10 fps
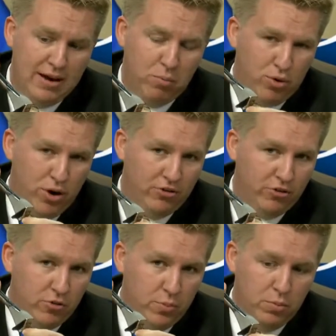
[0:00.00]
of pressure
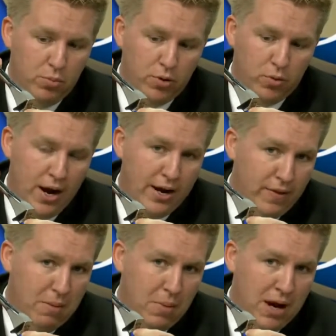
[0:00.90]
is being put right on
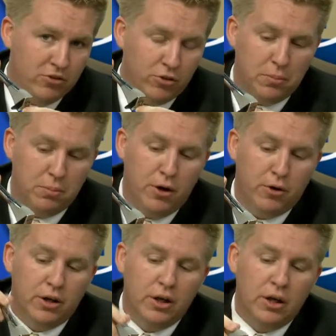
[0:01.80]
that modular
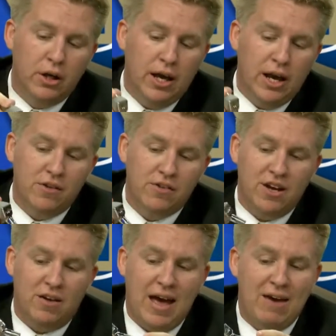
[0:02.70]
component. And
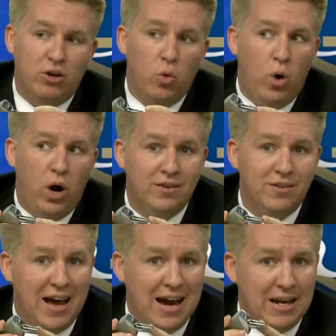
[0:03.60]
instead of having one
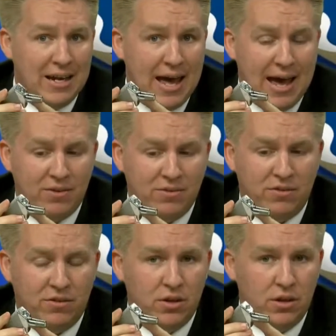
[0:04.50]
tight
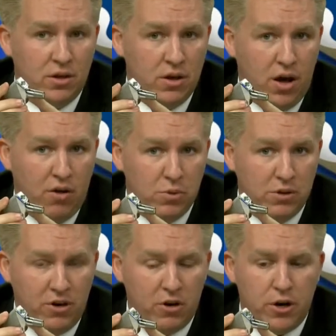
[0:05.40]
cast of
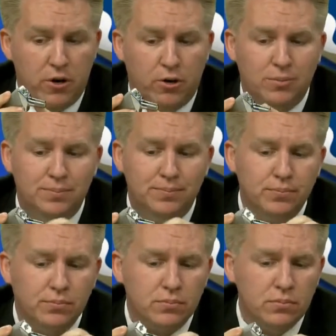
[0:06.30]
material,
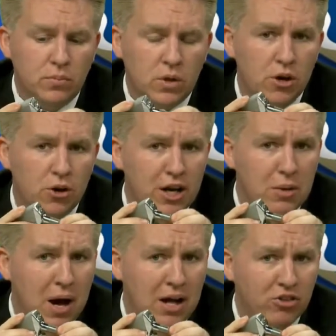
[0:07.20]
you're getting
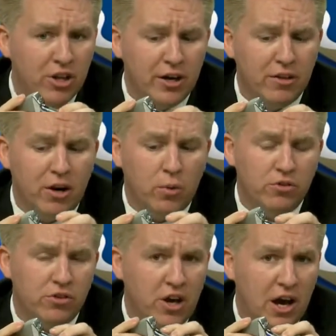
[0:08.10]
modularity there,
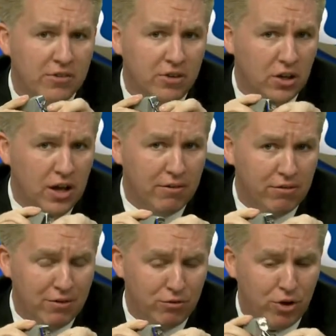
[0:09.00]
which is causing a lot of
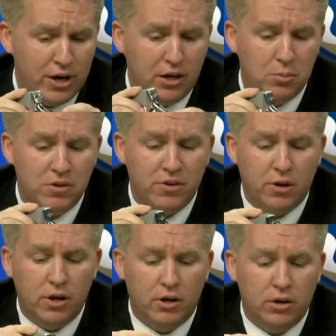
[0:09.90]
that fretting
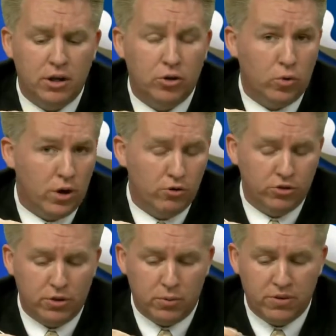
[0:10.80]
and corrosion
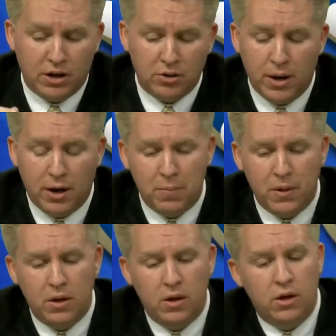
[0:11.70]
that we talked about.
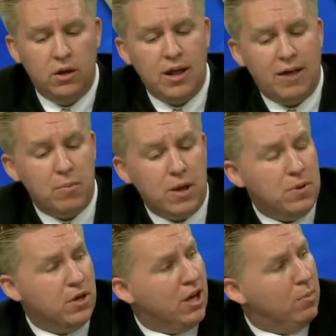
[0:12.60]
Now, there may
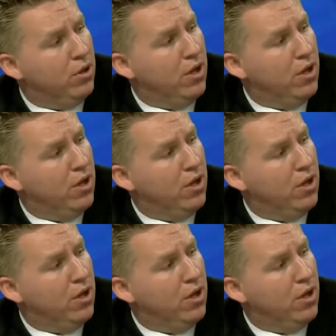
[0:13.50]
be a couple